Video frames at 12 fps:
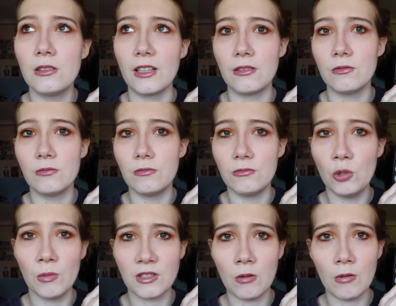like 2
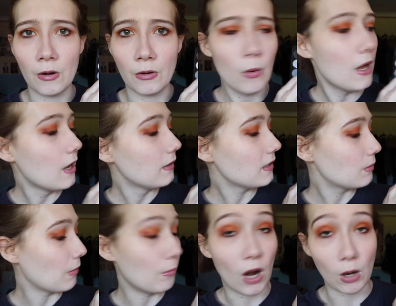months ago. I don't know. This
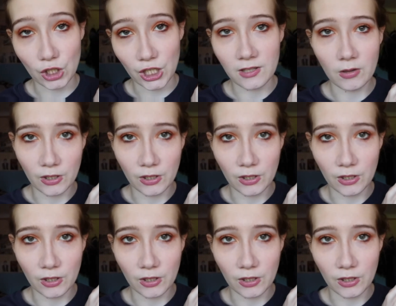is my brow shade,